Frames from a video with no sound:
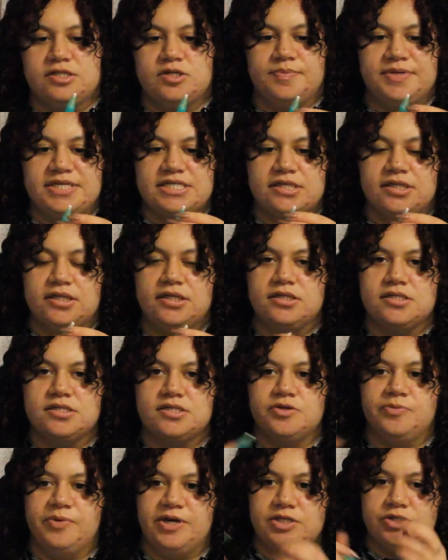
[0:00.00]
basically
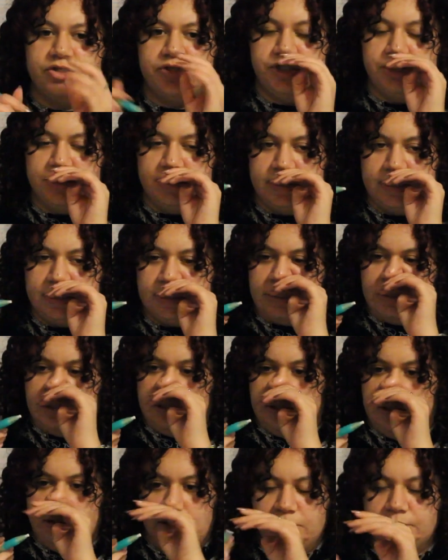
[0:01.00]
this eraser is just
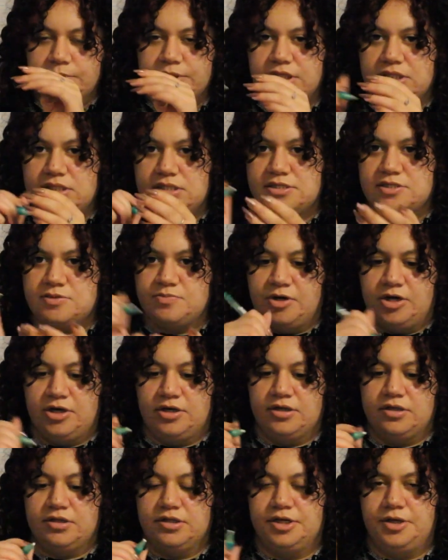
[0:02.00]
a really
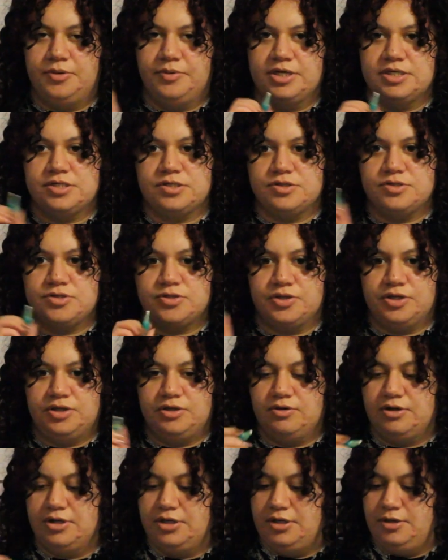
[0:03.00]
small, thin eraser so that
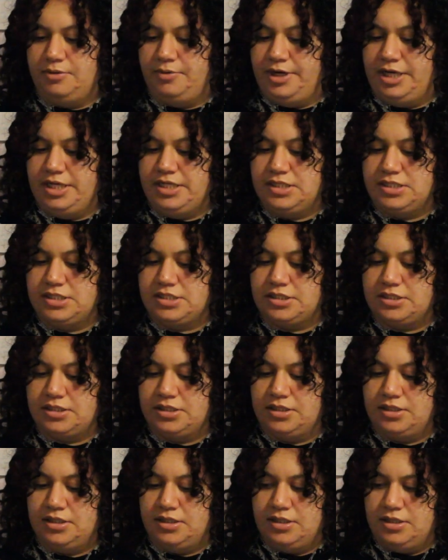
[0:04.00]
you can erase
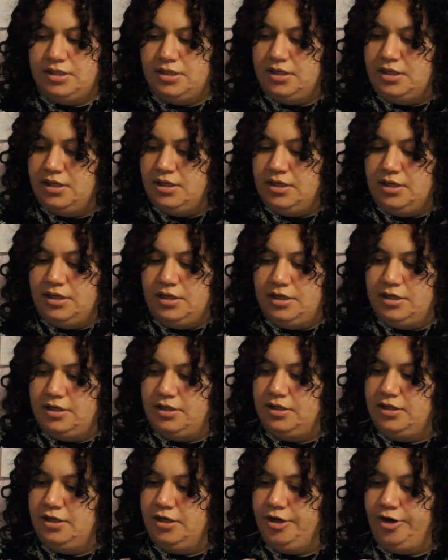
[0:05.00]

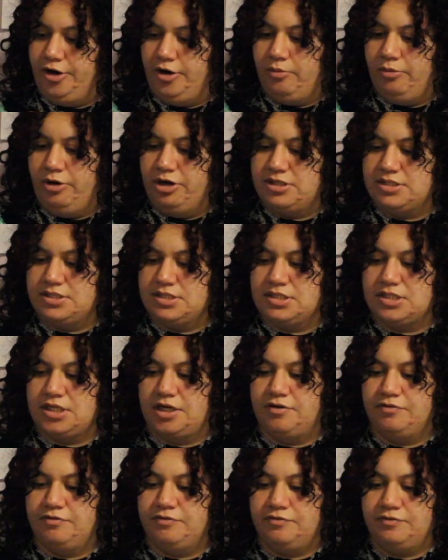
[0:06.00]
on artworks and
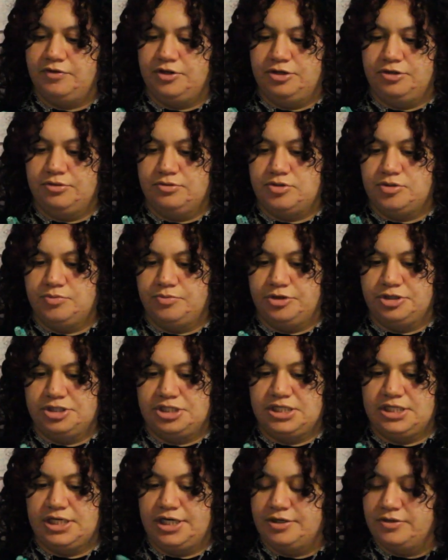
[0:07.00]
stuff, you know, do more
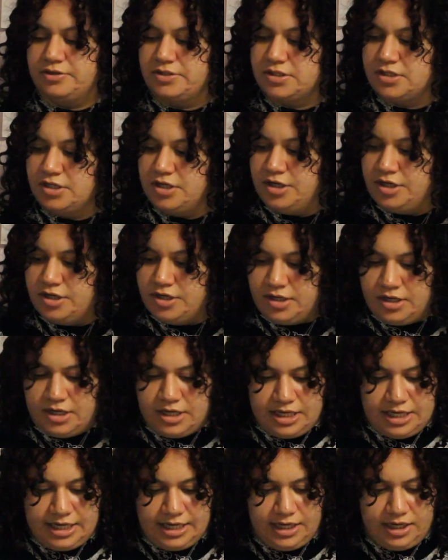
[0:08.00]
details.
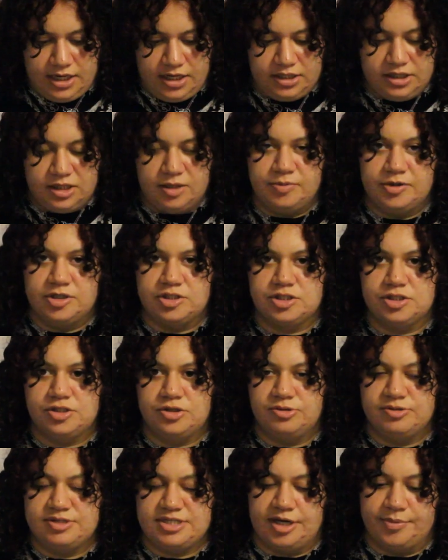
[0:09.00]
And the person
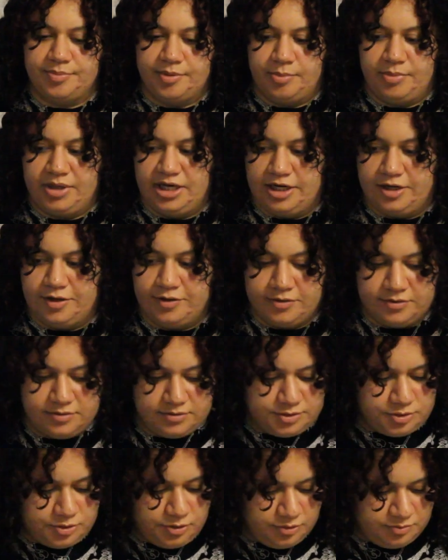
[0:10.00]
who was helping me
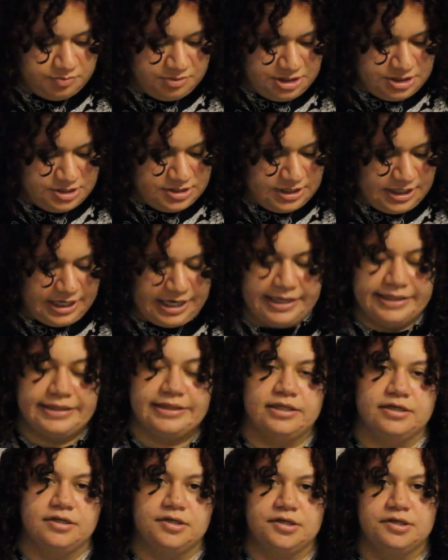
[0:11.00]
out told me to
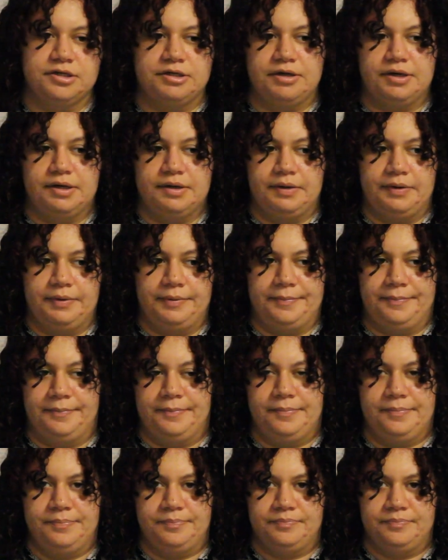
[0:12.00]
get the